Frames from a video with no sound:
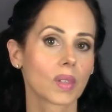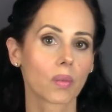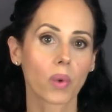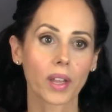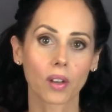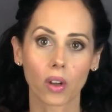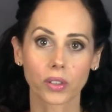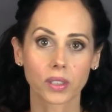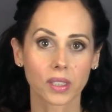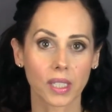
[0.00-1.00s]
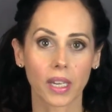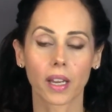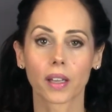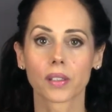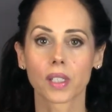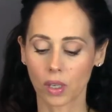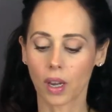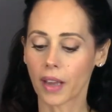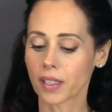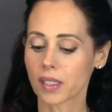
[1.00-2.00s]
retinols and
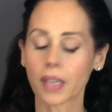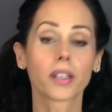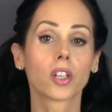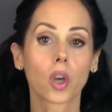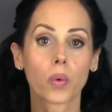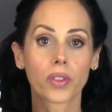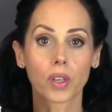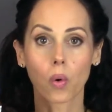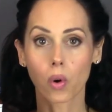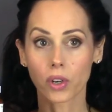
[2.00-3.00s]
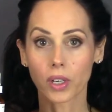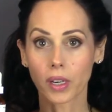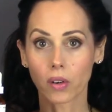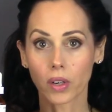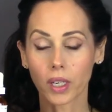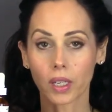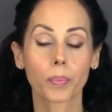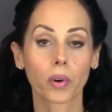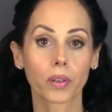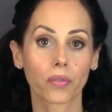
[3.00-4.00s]
I decided to go with the Ordinary
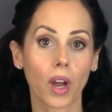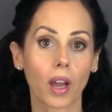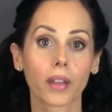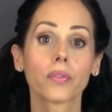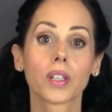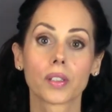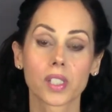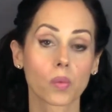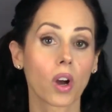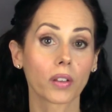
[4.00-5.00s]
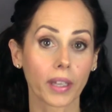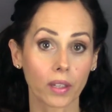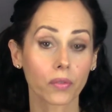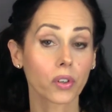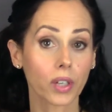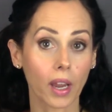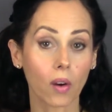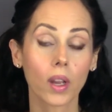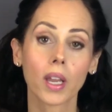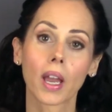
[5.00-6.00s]
0.5 in Squalane for
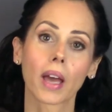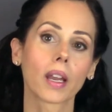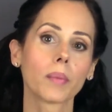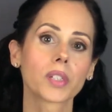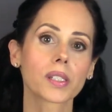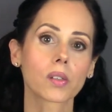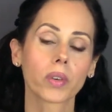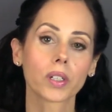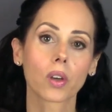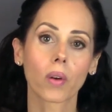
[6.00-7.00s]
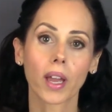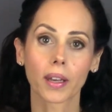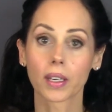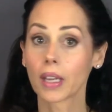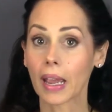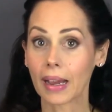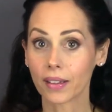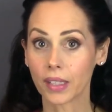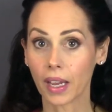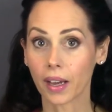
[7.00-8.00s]
now. And I'm just going to go ahead and
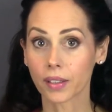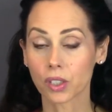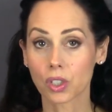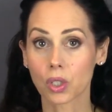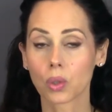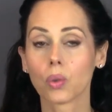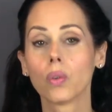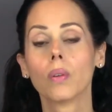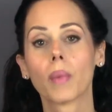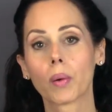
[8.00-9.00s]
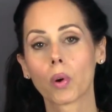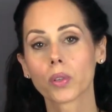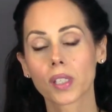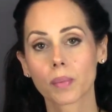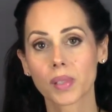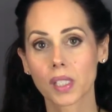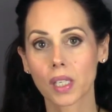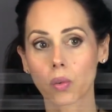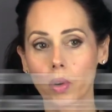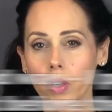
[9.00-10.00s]
add that to my rose hip
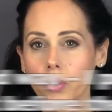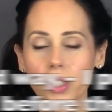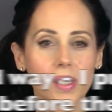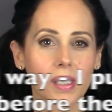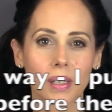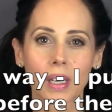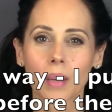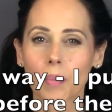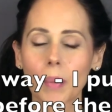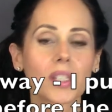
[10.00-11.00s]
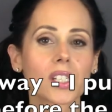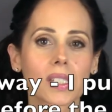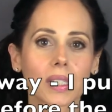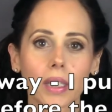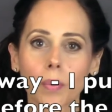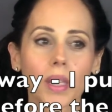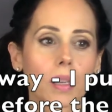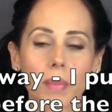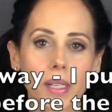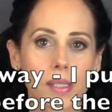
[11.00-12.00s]
seed oil, just maybe just a little bit
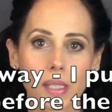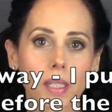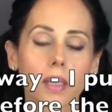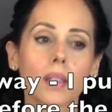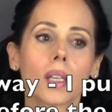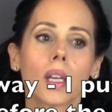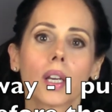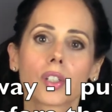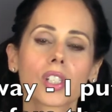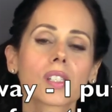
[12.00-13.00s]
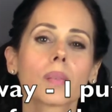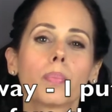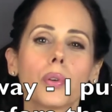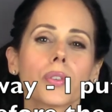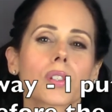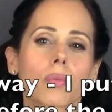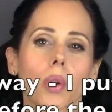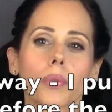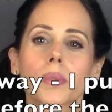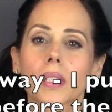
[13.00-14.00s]
and mix it in just to boost the
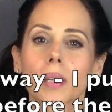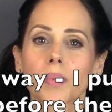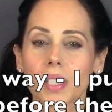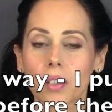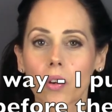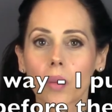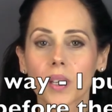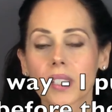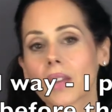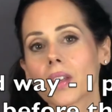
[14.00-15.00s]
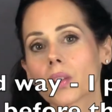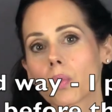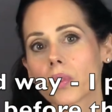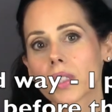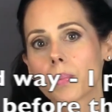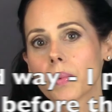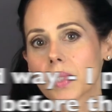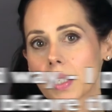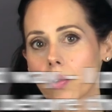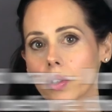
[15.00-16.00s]
rosehip seed oil because I think the rosehip
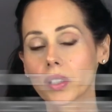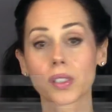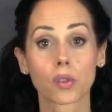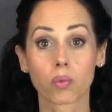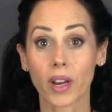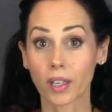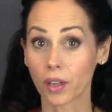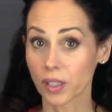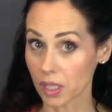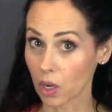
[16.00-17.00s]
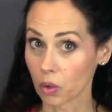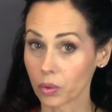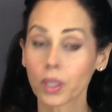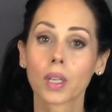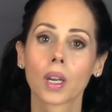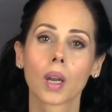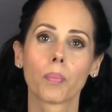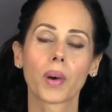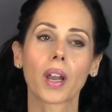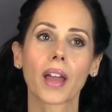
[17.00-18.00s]
seed oil does great on its own,
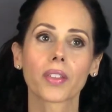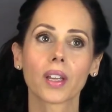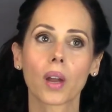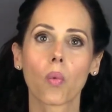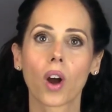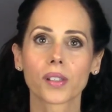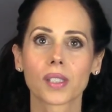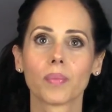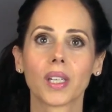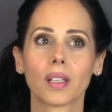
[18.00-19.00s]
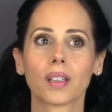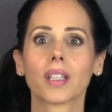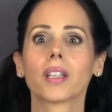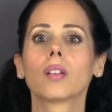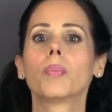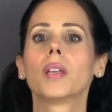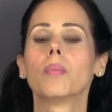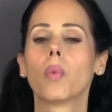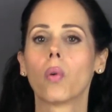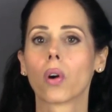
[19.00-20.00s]
but I think I want something a little
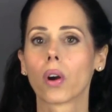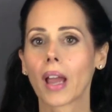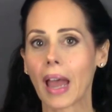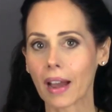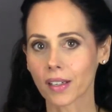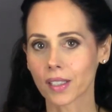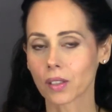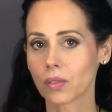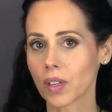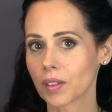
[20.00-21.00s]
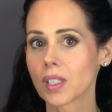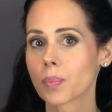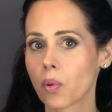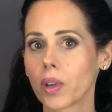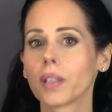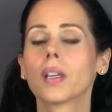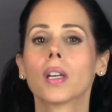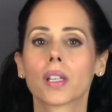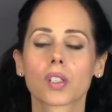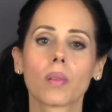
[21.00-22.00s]
bit more active at this point.
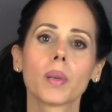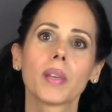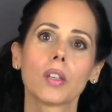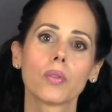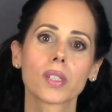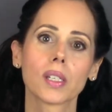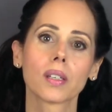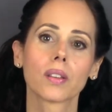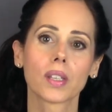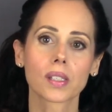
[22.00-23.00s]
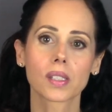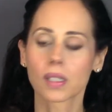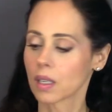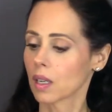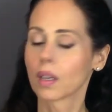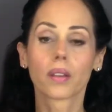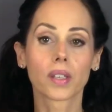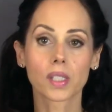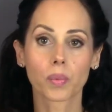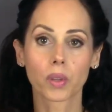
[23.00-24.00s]
So I'm going to be using this
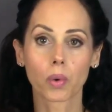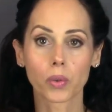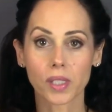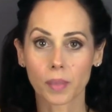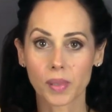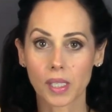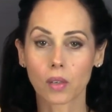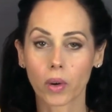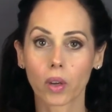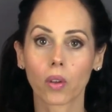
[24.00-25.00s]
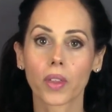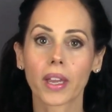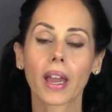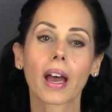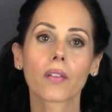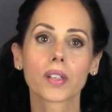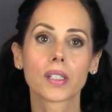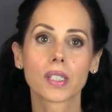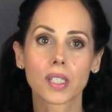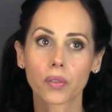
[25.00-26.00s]
this with the rosehip seed oil. They have a
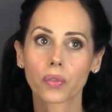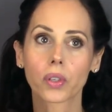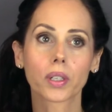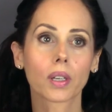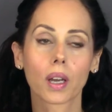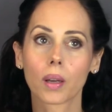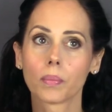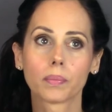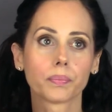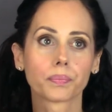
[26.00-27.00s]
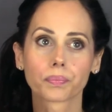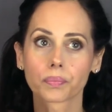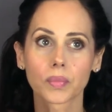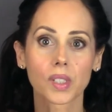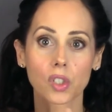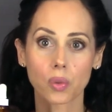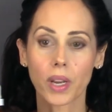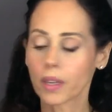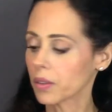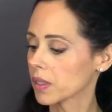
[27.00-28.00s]
different um,
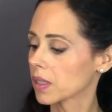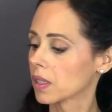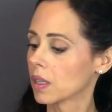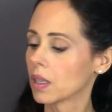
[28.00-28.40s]
strengths